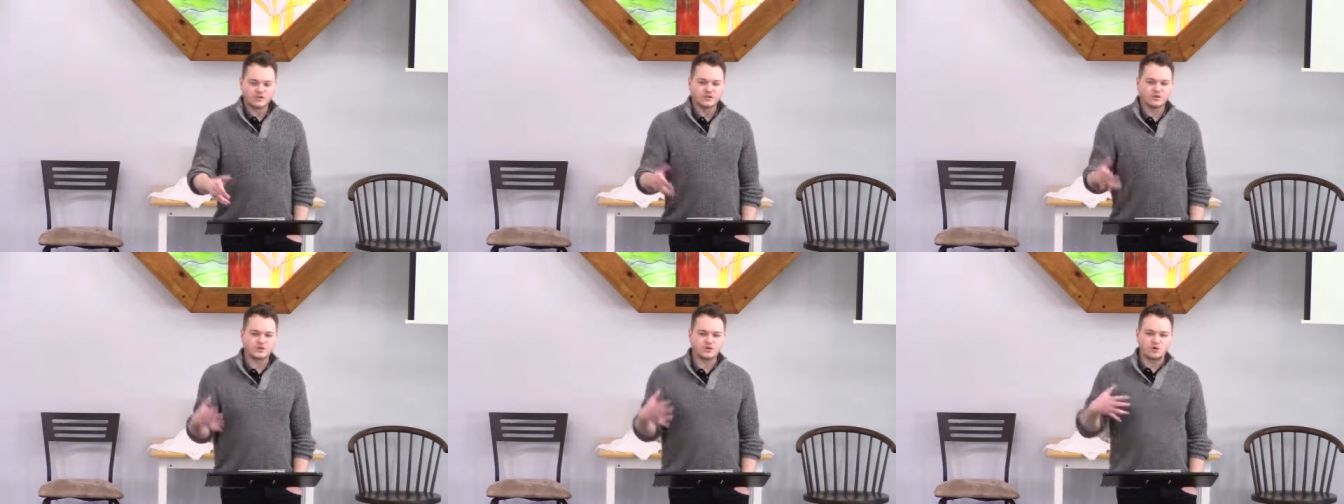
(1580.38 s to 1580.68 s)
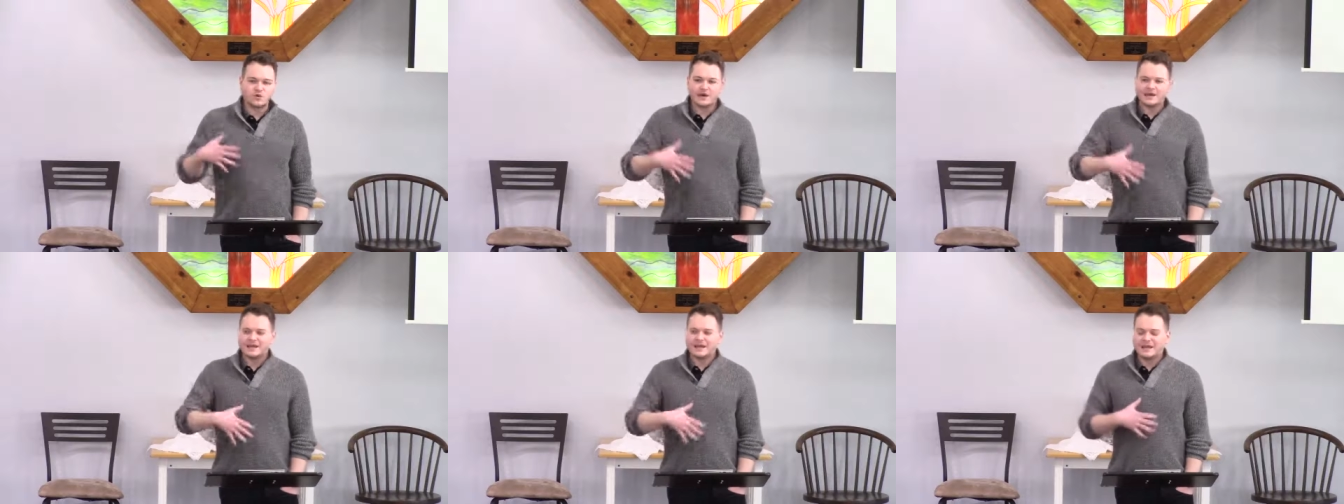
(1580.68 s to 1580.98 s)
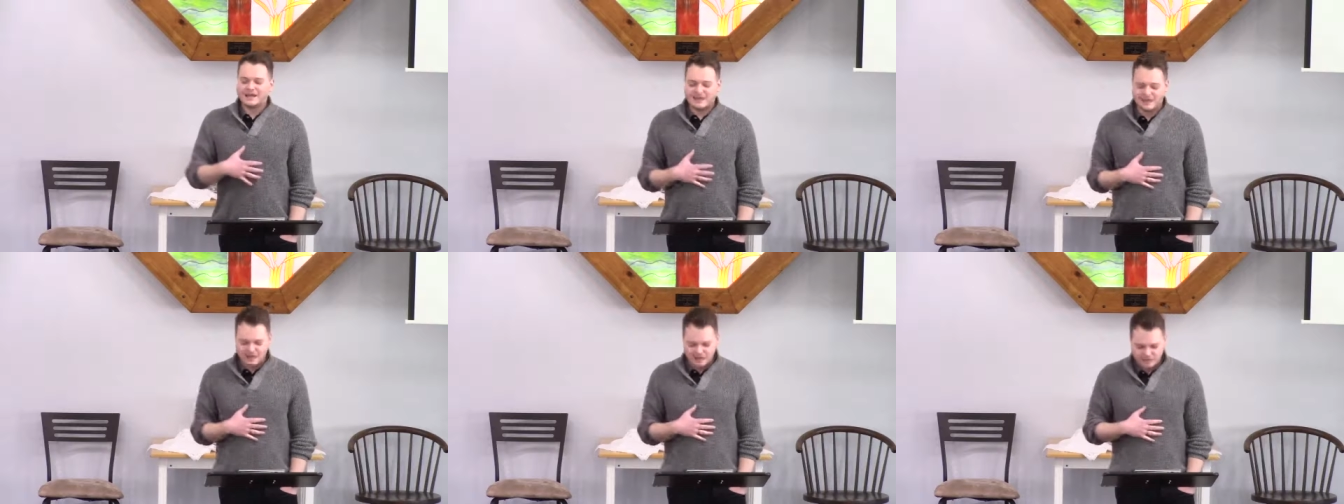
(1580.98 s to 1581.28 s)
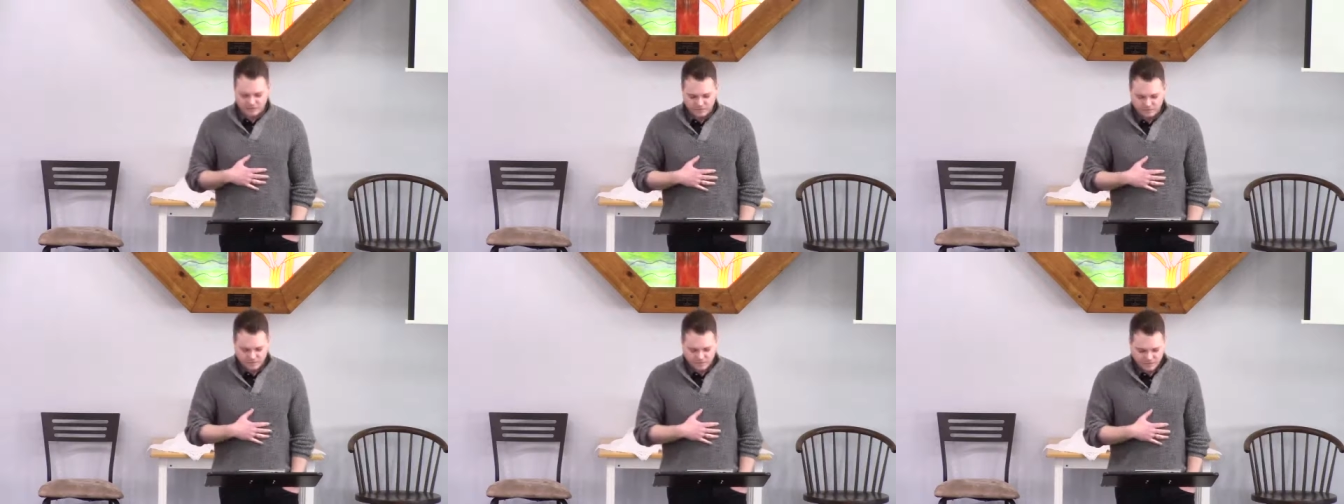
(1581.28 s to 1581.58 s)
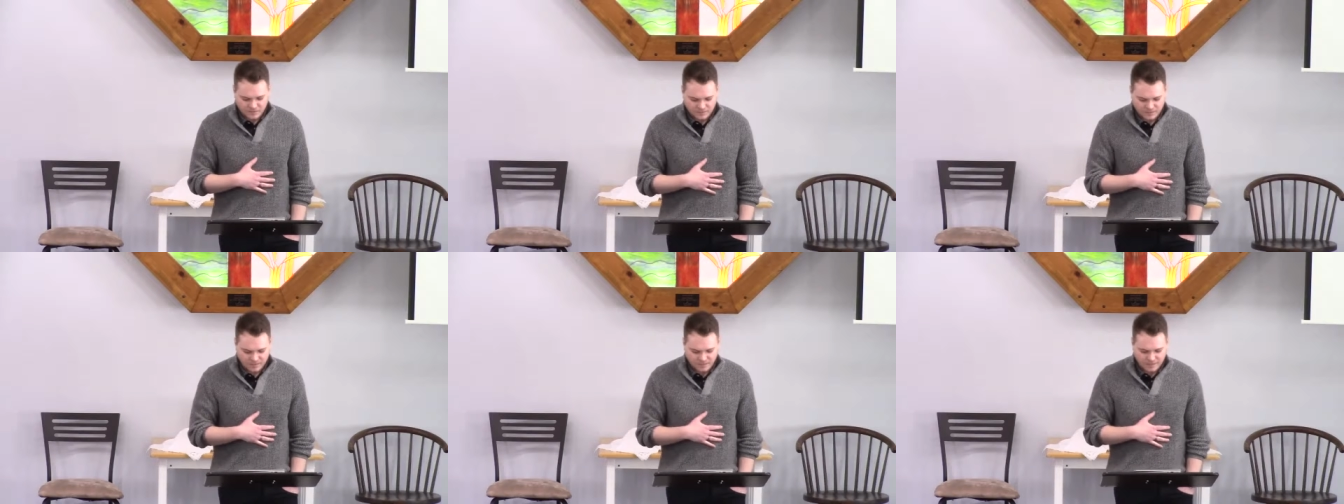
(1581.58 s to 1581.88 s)
to join Him
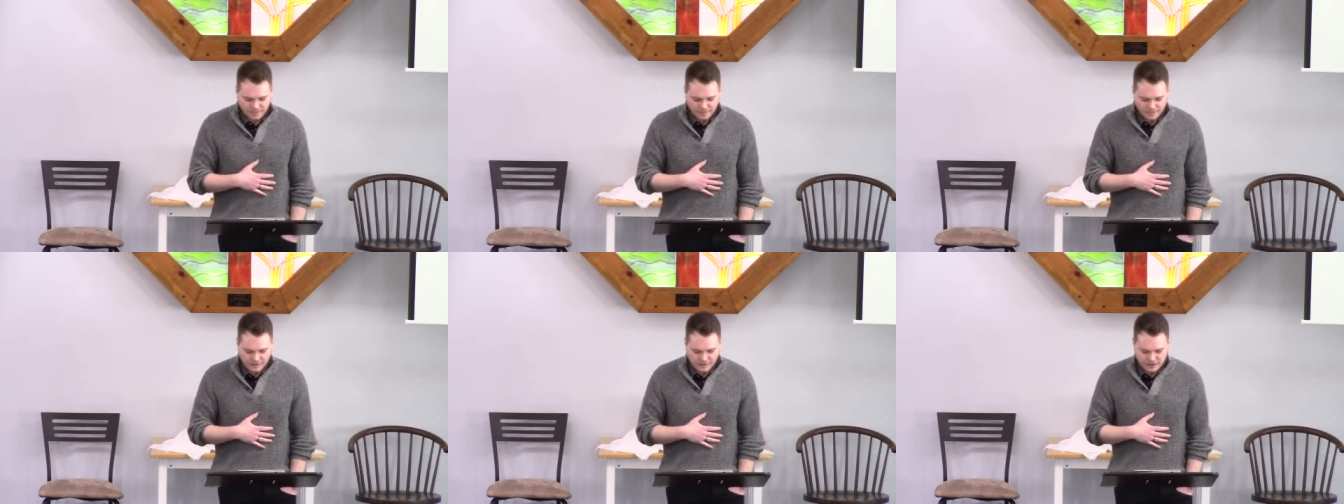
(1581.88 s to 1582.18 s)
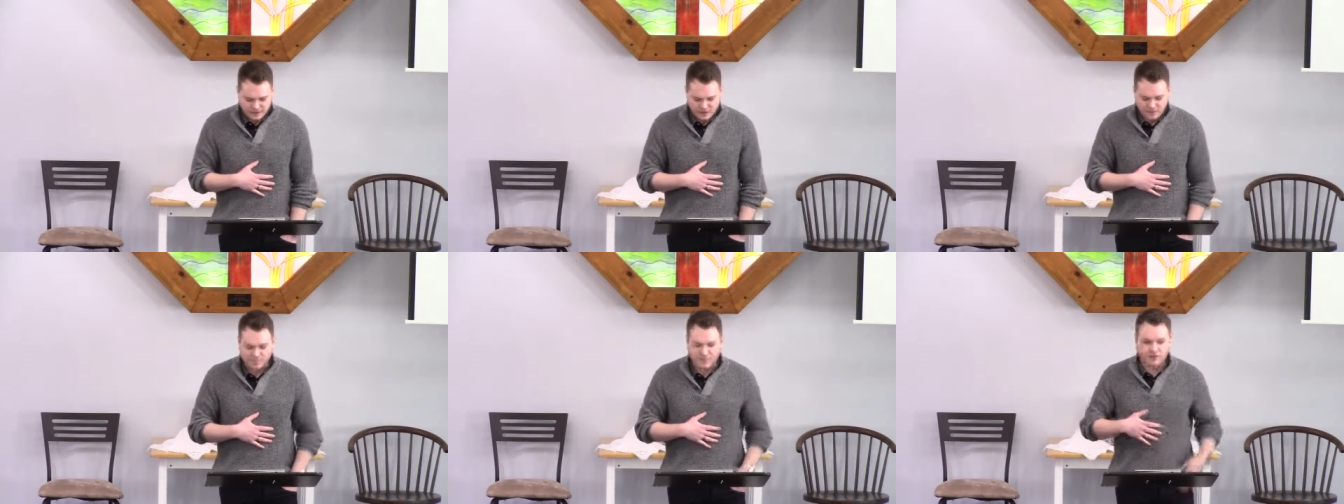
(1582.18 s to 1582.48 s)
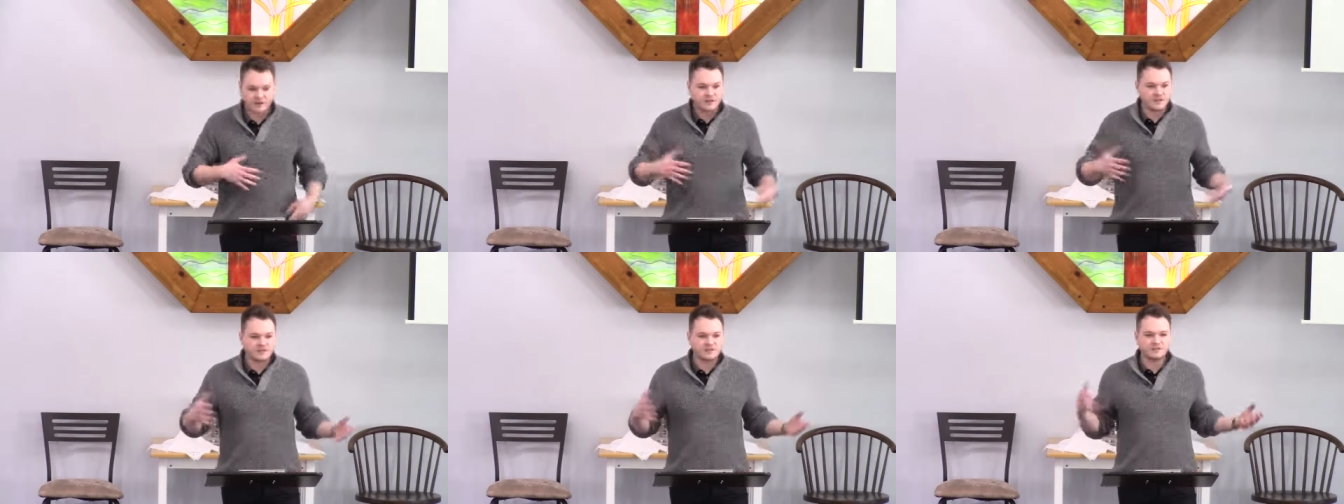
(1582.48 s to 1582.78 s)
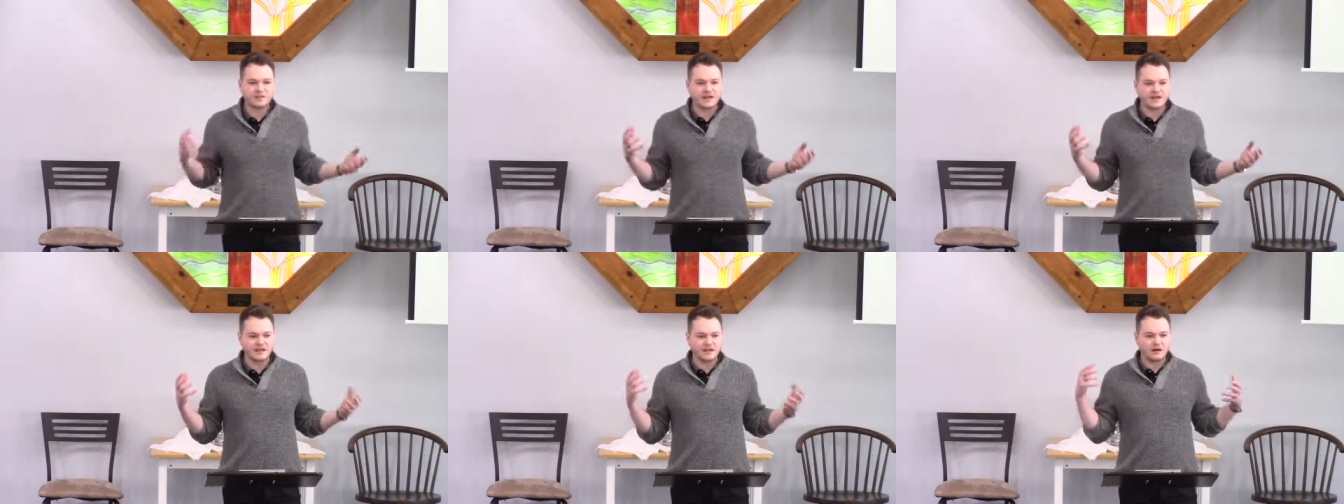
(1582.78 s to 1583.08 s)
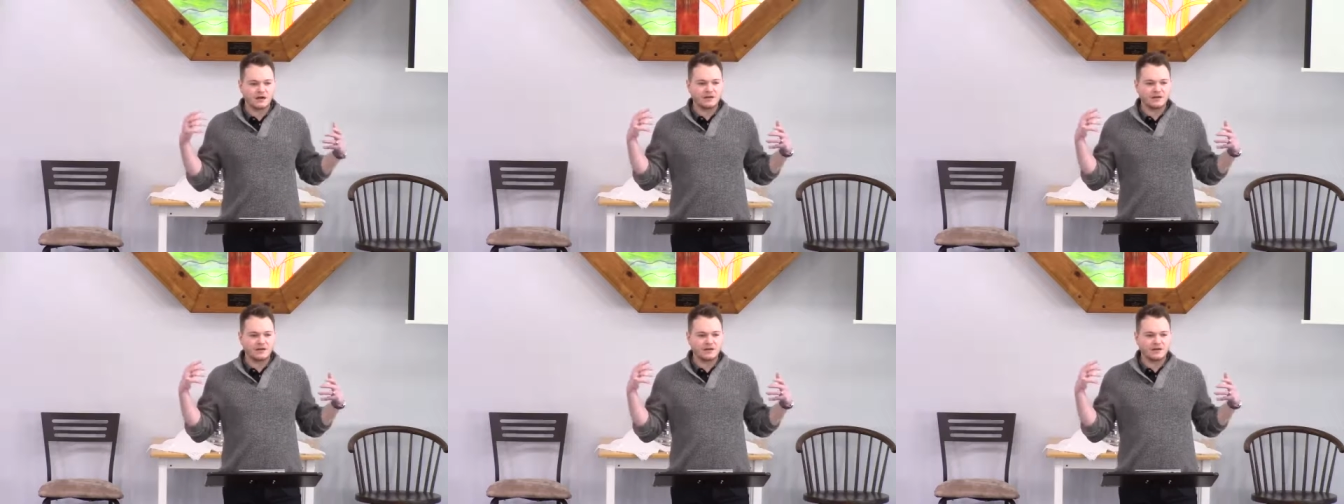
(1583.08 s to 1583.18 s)
to participate in